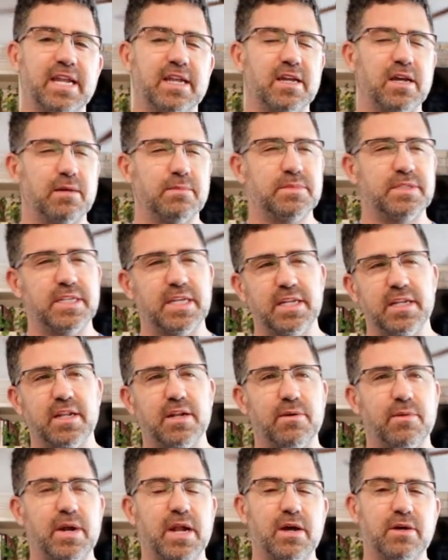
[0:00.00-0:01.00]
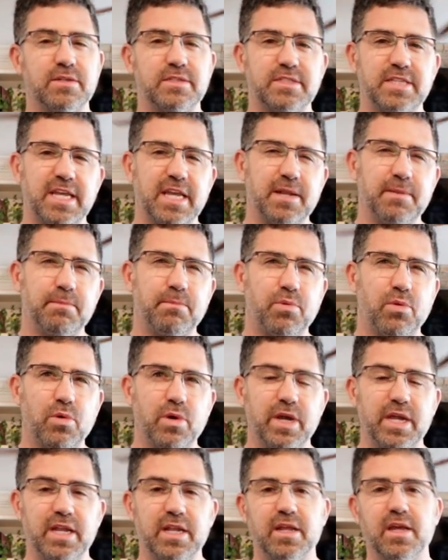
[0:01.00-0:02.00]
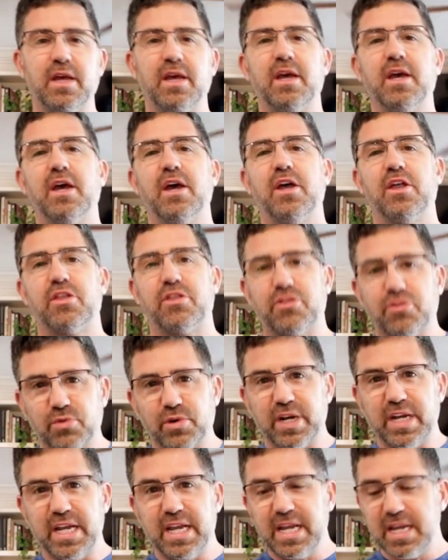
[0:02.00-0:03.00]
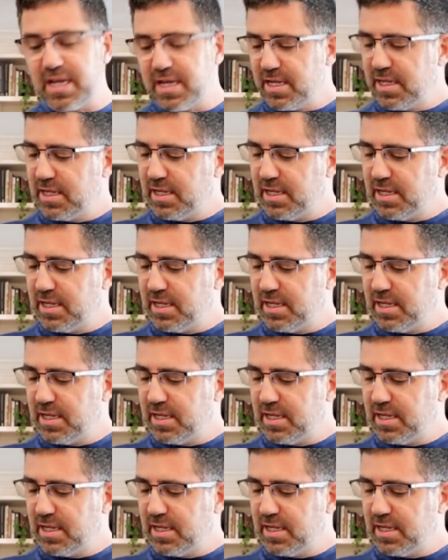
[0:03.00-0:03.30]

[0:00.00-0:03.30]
it comes in at around 10.3.